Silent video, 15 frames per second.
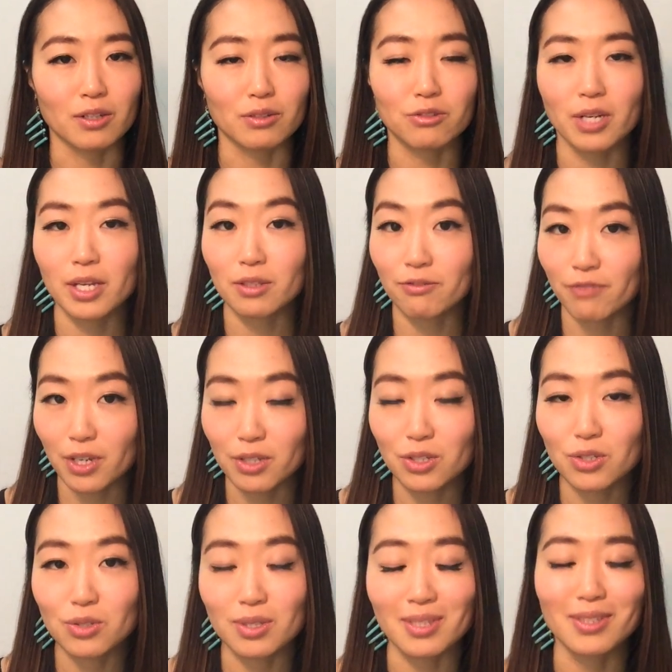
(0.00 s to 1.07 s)
great
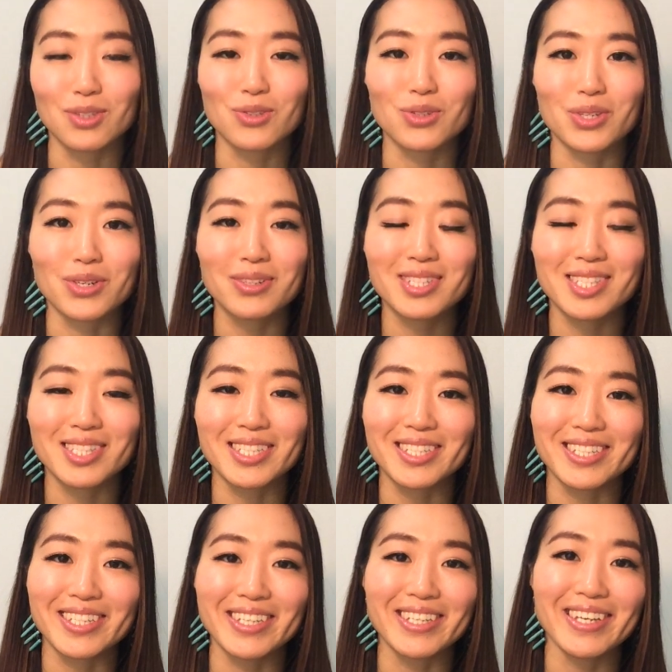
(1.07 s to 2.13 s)
venues in New York
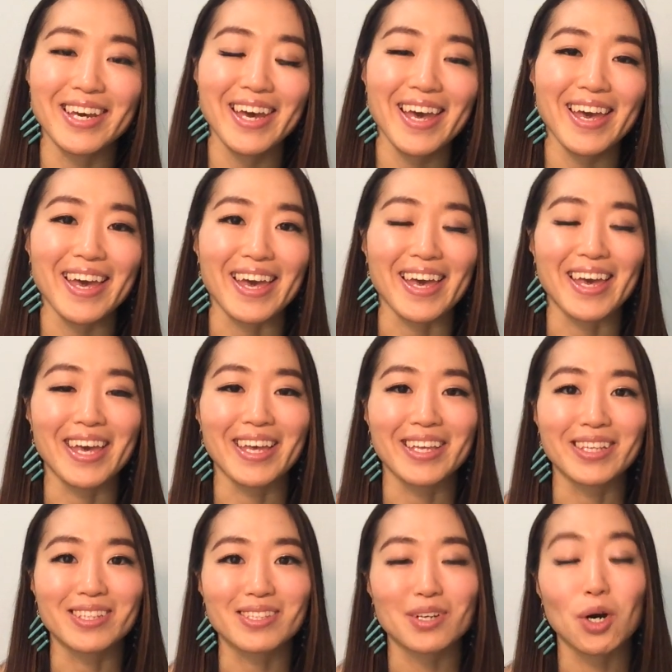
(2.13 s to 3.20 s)
City,
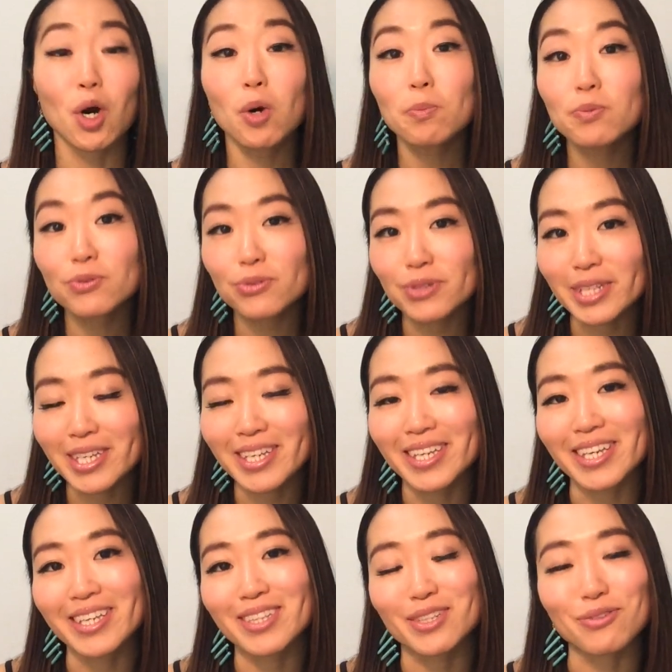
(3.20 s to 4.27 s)
and hopefully
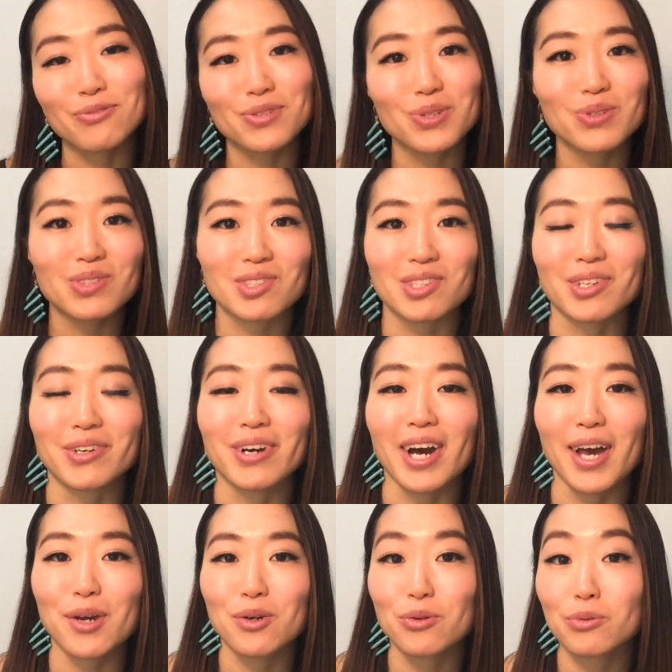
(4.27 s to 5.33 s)
in the future
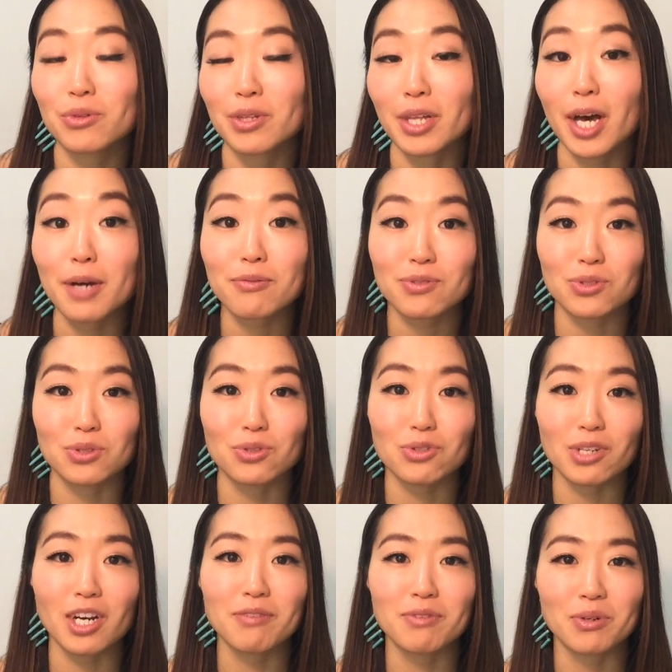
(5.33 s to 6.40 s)
I would love to
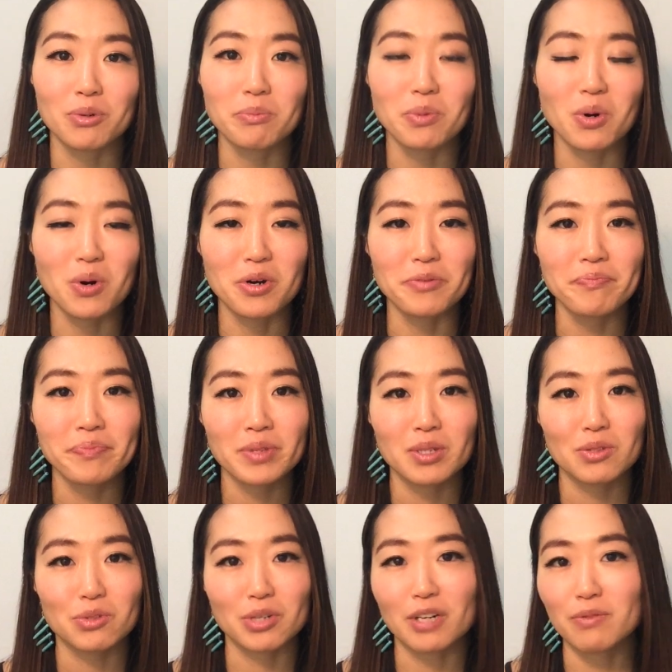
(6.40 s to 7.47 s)
travel more,
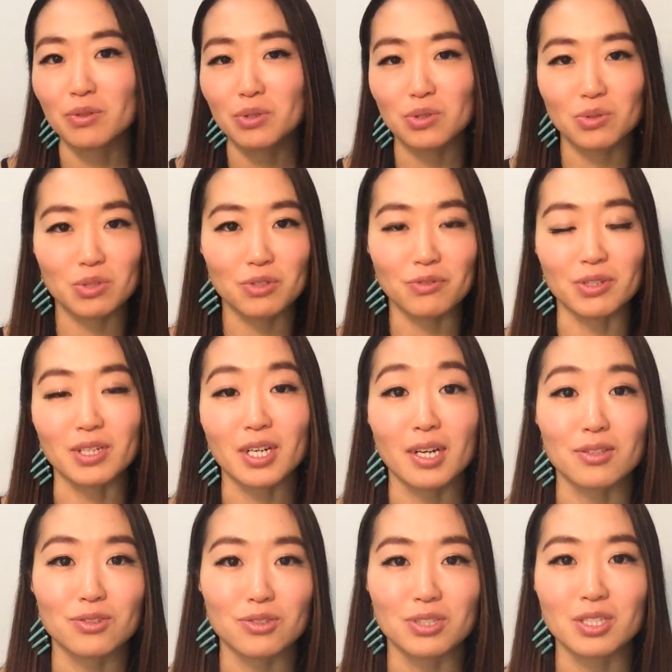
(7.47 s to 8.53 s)
travel to different
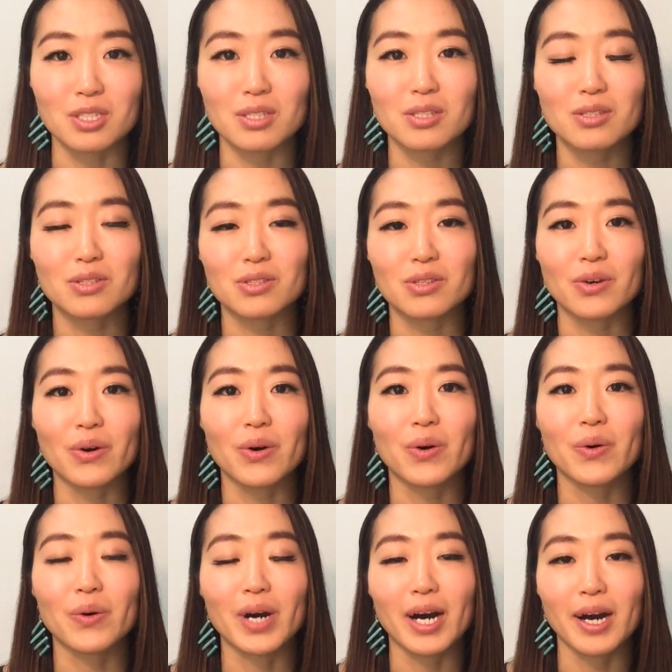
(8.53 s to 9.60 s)
countries.
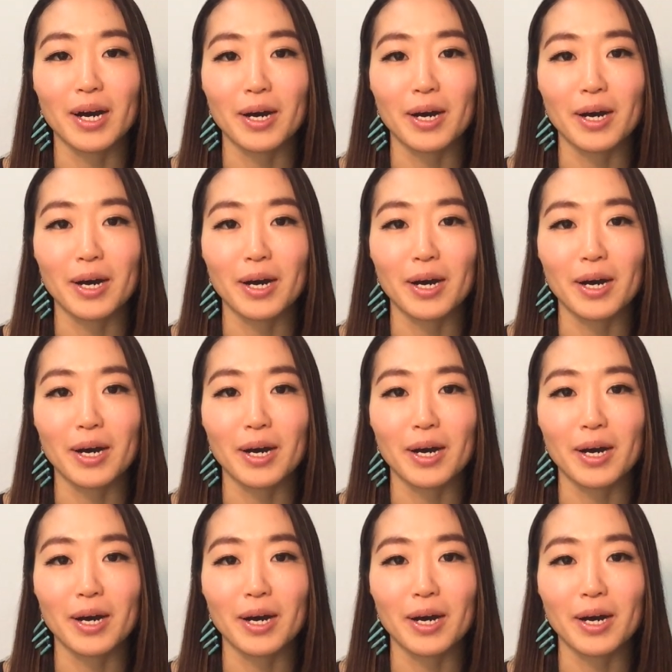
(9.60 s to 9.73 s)
So